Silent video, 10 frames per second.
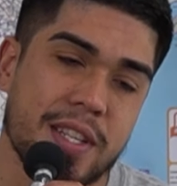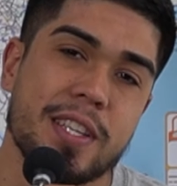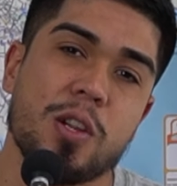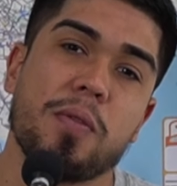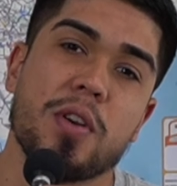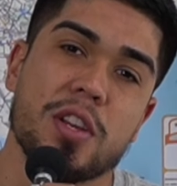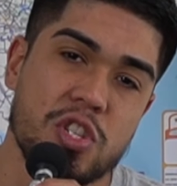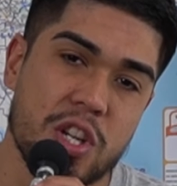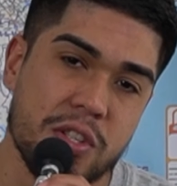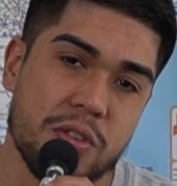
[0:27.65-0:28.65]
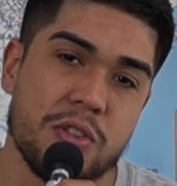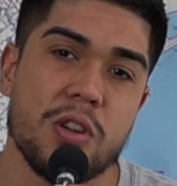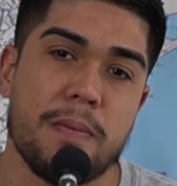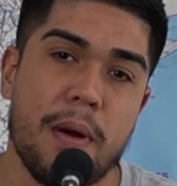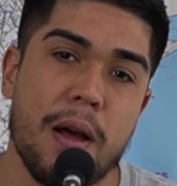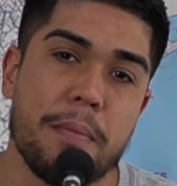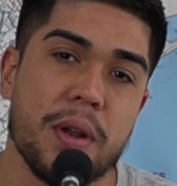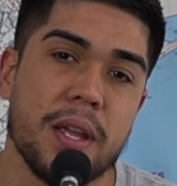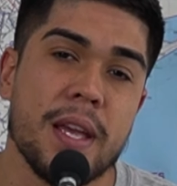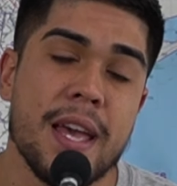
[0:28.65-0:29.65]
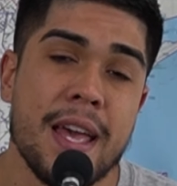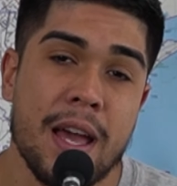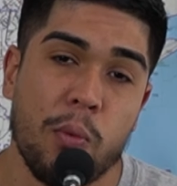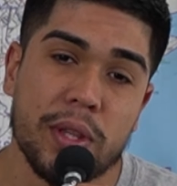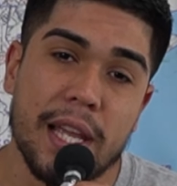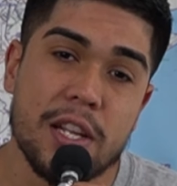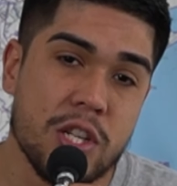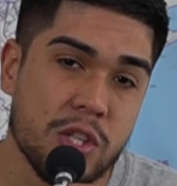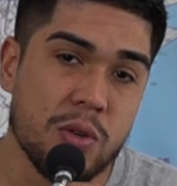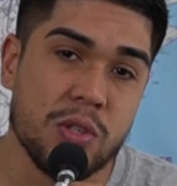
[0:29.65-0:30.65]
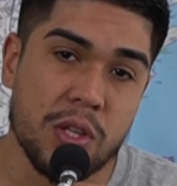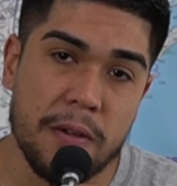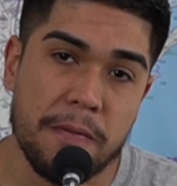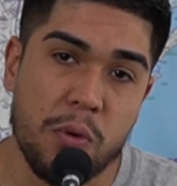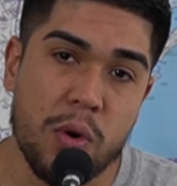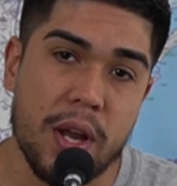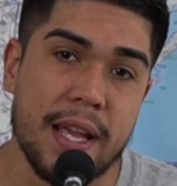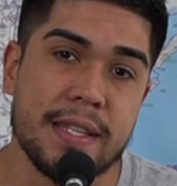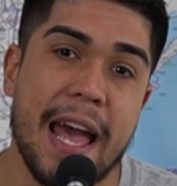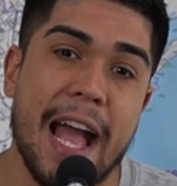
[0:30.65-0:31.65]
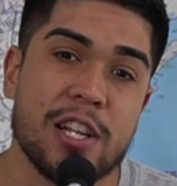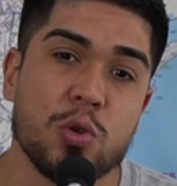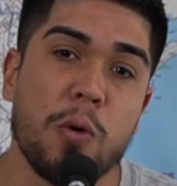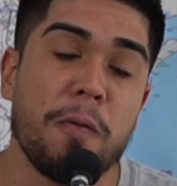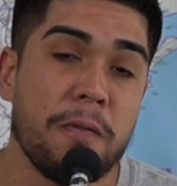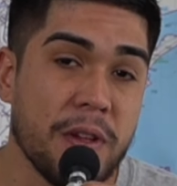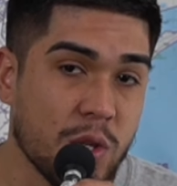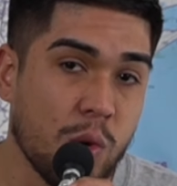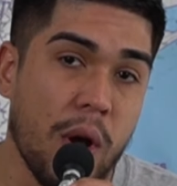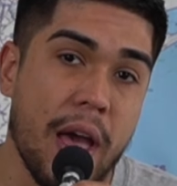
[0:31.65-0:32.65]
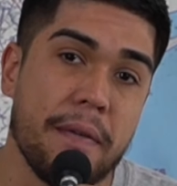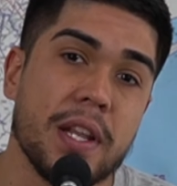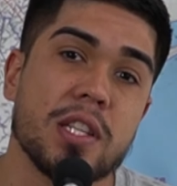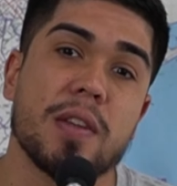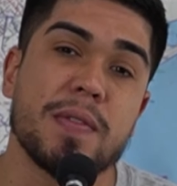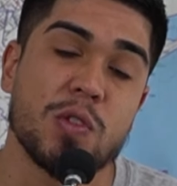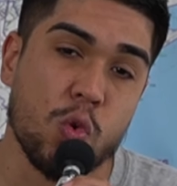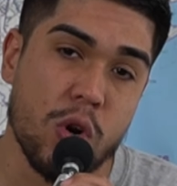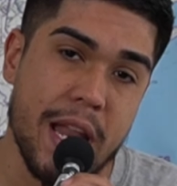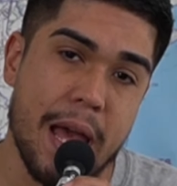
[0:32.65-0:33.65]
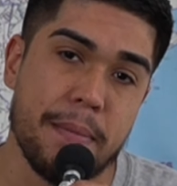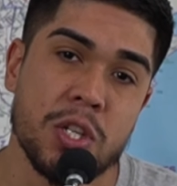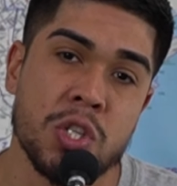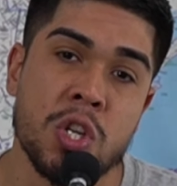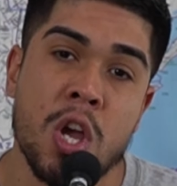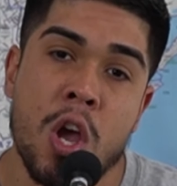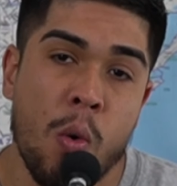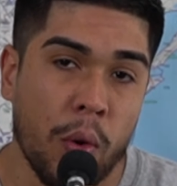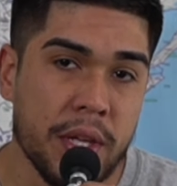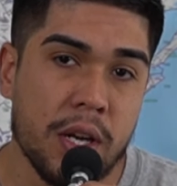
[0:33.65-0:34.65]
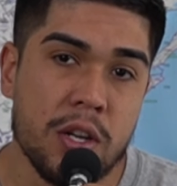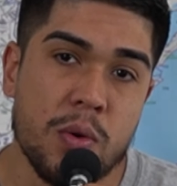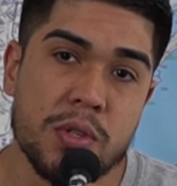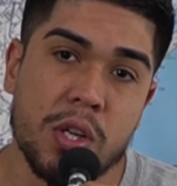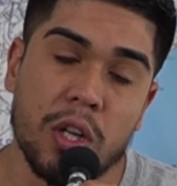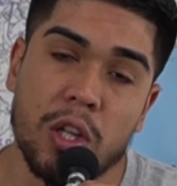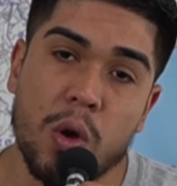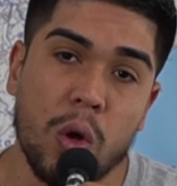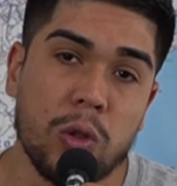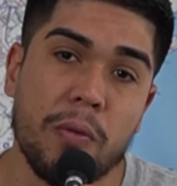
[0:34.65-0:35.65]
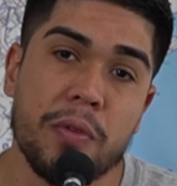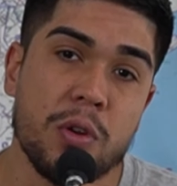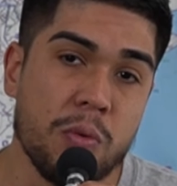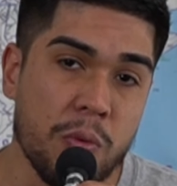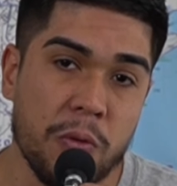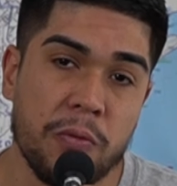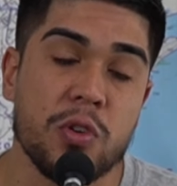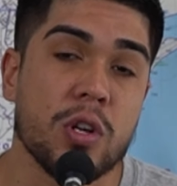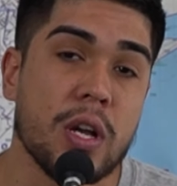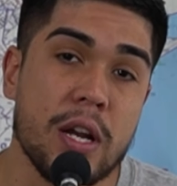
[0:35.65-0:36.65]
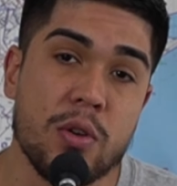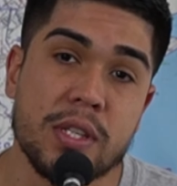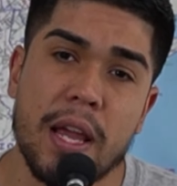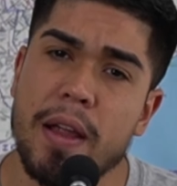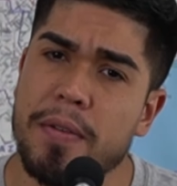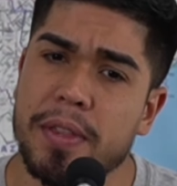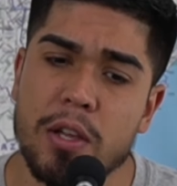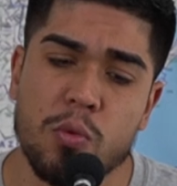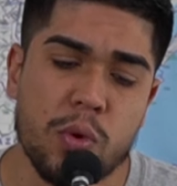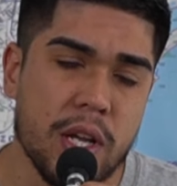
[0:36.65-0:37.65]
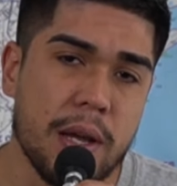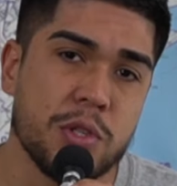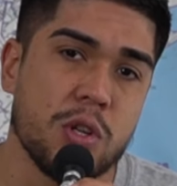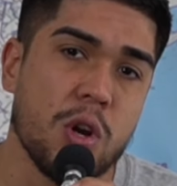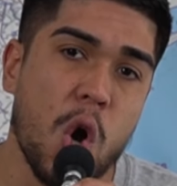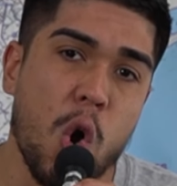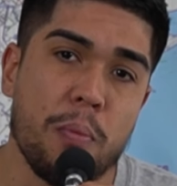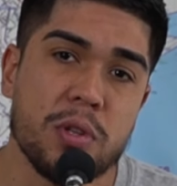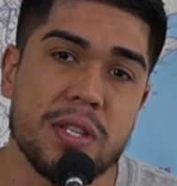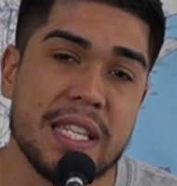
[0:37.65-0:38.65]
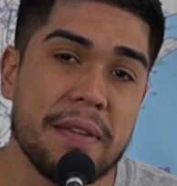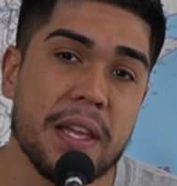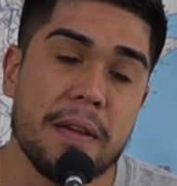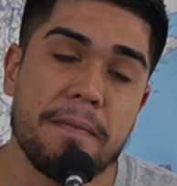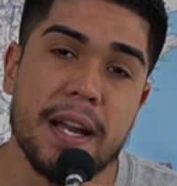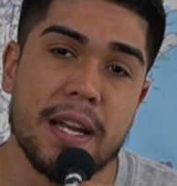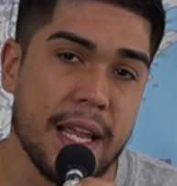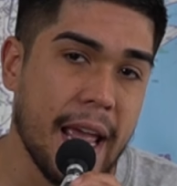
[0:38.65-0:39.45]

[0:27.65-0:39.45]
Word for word: they send over an adjuster to your property, what that adjuster is looking for is actual physical evidence of storm damage. What they're going to do is they're going to look all over your roof, your gutters, at everything when it comes to your home to see if they can find any